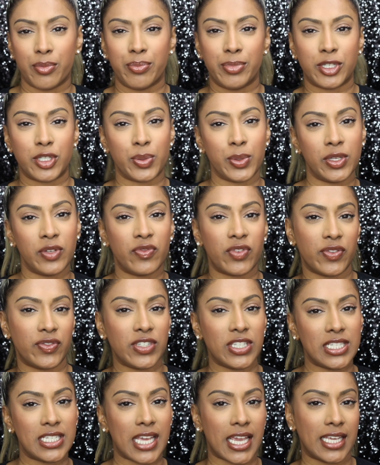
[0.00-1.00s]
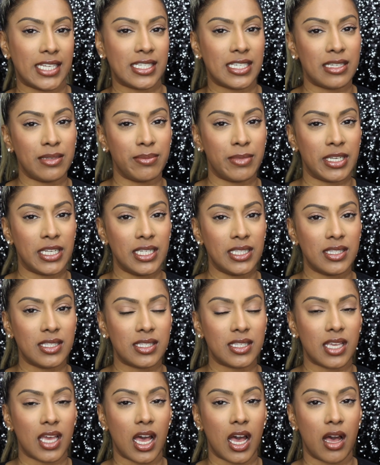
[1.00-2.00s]
between 15 to 18
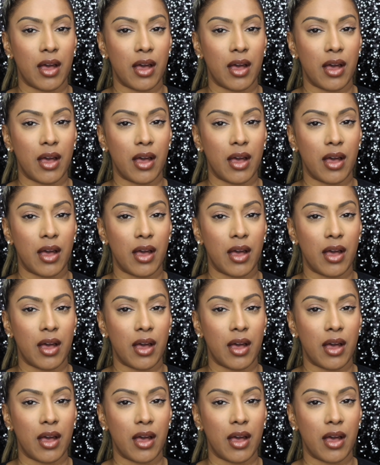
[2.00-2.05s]
minutes.